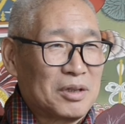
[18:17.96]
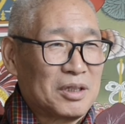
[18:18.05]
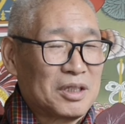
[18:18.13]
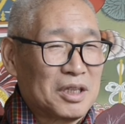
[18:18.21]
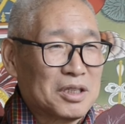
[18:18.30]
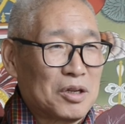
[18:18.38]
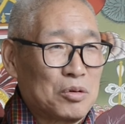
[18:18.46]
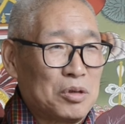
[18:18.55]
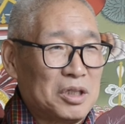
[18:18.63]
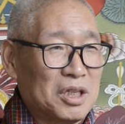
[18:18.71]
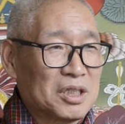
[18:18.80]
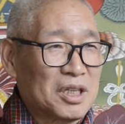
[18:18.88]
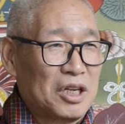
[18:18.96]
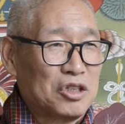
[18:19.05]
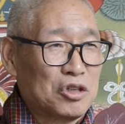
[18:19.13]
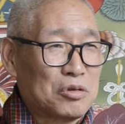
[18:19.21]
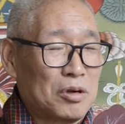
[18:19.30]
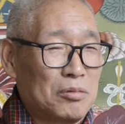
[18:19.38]
Just now we just
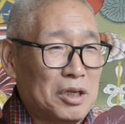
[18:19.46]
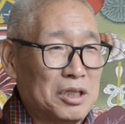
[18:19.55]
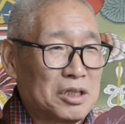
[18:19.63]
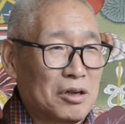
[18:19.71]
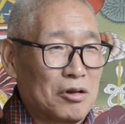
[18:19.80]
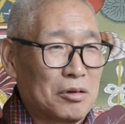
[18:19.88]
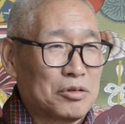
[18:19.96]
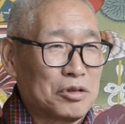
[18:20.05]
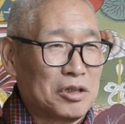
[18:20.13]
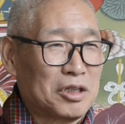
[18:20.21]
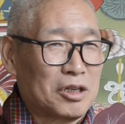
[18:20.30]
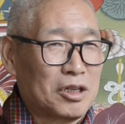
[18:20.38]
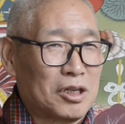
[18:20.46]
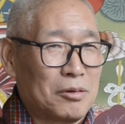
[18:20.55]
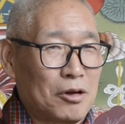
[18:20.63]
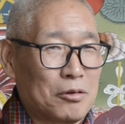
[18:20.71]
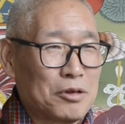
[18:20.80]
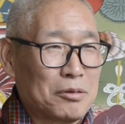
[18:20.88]
graduated from least developed to
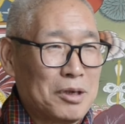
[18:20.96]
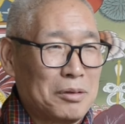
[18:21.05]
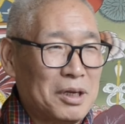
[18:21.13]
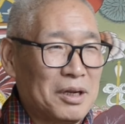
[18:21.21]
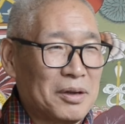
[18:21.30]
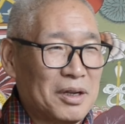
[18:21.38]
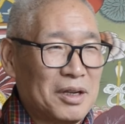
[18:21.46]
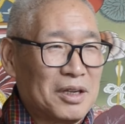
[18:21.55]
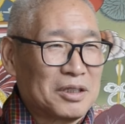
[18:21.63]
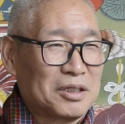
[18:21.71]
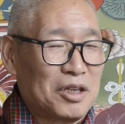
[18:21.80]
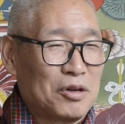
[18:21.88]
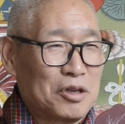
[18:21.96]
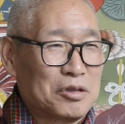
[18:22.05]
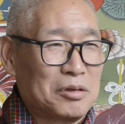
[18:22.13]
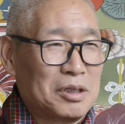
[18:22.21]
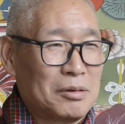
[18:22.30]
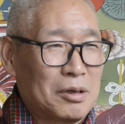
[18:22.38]
developing maybe. So they want
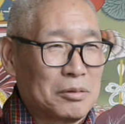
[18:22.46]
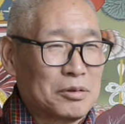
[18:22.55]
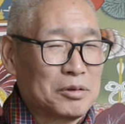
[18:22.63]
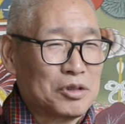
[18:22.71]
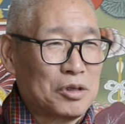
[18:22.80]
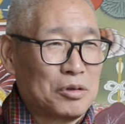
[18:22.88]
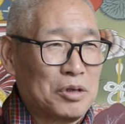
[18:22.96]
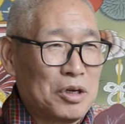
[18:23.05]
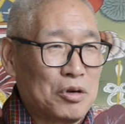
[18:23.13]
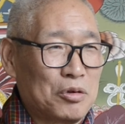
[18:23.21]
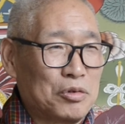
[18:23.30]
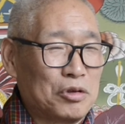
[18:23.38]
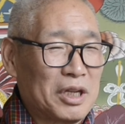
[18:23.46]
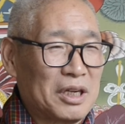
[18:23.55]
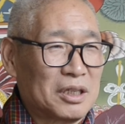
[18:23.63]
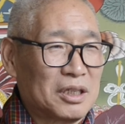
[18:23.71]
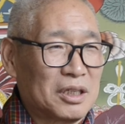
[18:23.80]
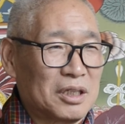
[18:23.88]
to develop, so we are hopeful
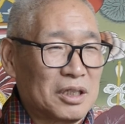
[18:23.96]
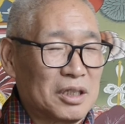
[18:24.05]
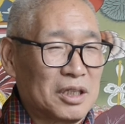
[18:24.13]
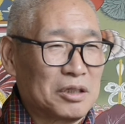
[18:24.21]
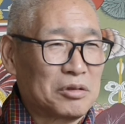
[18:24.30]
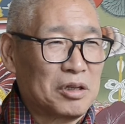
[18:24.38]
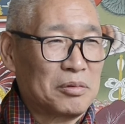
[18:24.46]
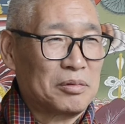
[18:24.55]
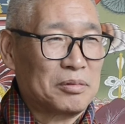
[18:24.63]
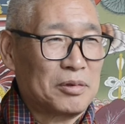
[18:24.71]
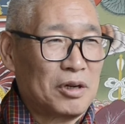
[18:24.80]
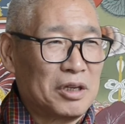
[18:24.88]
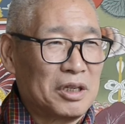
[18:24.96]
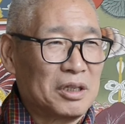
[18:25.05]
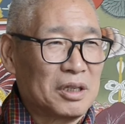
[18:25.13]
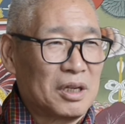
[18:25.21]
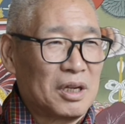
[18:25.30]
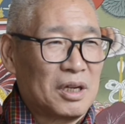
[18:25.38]
that uh, things will fall in.
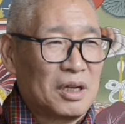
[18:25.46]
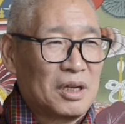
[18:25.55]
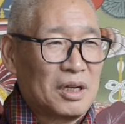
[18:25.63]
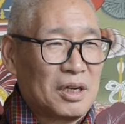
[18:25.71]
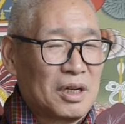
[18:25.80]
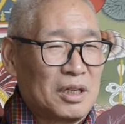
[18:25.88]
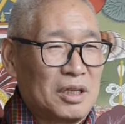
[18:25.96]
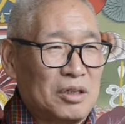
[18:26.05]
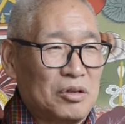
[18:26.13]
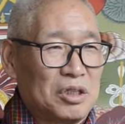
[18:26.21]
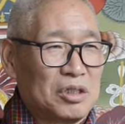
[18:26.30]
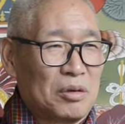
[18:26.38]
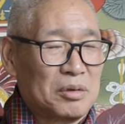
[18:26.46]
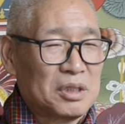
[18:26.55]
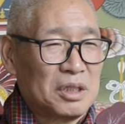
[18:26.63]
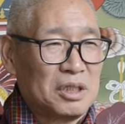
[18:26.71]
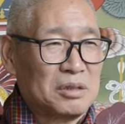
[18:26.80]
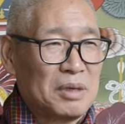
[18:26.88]
And in which
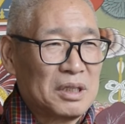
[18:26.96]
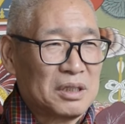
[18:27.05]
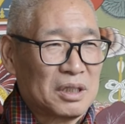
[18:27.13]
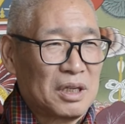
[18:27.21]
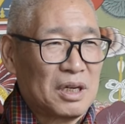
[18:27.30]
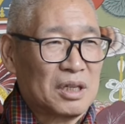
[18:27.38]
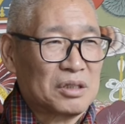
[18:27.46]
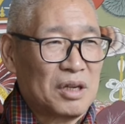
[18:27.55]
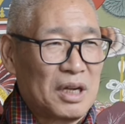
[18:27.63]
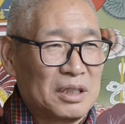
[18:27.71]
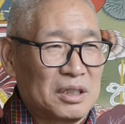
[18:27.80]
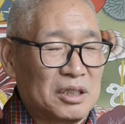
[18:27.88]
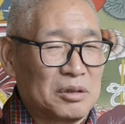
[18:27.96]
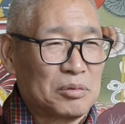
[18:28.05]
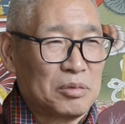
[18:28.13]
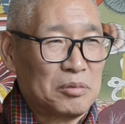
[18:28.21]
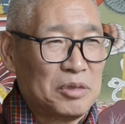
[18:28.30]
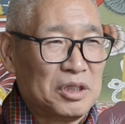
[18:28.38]
obviously His Majesty King also has his
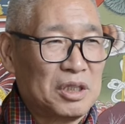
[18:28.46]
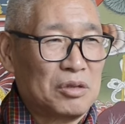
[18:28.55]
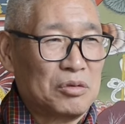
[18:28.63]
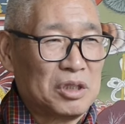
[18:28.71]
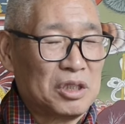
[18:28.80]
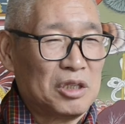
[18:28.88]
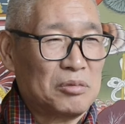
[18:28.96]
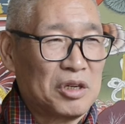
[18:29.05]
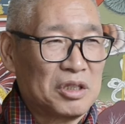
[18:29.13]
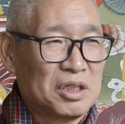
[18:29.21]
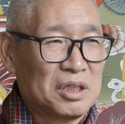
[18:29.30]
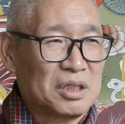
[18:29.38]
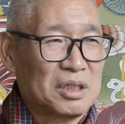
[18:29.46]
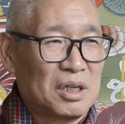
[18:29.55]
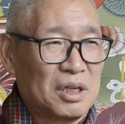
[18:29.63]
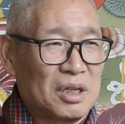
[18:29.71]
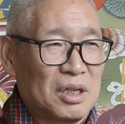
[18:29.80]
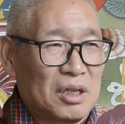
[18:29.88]
vision which influences
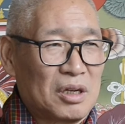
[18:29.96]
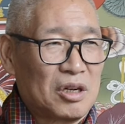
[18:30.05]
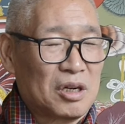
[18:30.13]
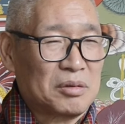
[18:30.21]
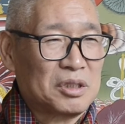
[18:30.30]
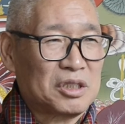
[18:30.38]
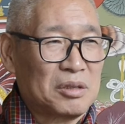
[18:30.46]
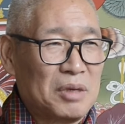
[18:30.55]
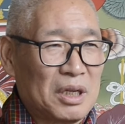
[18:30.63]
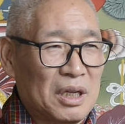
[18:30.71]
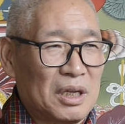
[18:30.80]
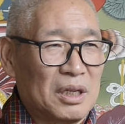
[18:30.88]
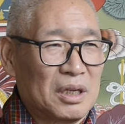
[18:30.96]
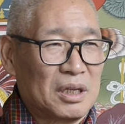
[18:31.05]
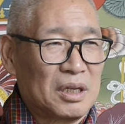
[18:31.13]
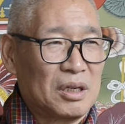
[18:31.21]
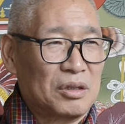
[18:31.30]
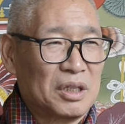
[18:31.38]
a lot of decision making
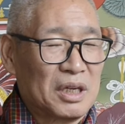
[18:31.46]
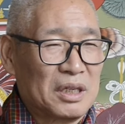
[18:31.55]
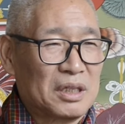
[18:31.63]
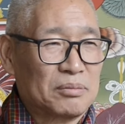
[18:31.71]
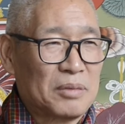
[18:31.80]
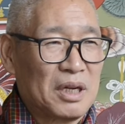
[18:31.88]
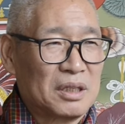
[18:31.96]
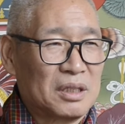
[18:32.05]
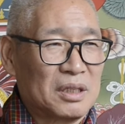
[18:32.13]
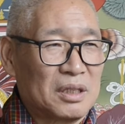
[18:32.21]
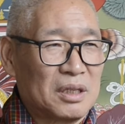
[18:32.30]
uh, on the right path.